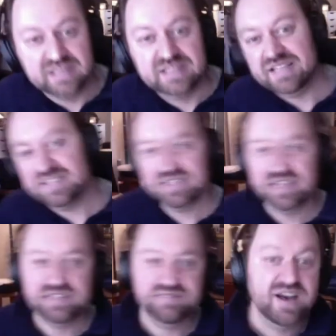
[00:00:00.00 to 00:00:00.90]

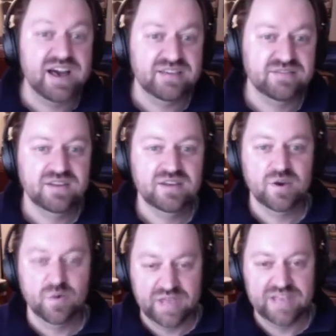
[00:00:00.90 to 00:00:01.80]
1995
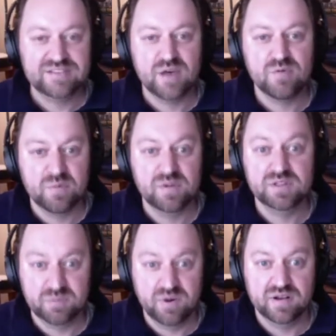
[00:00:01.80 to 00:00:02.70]
when I saw Rumble in the
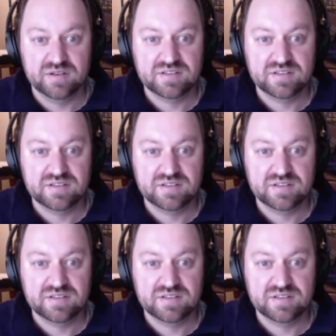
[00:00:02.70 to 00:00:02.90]
Bronx.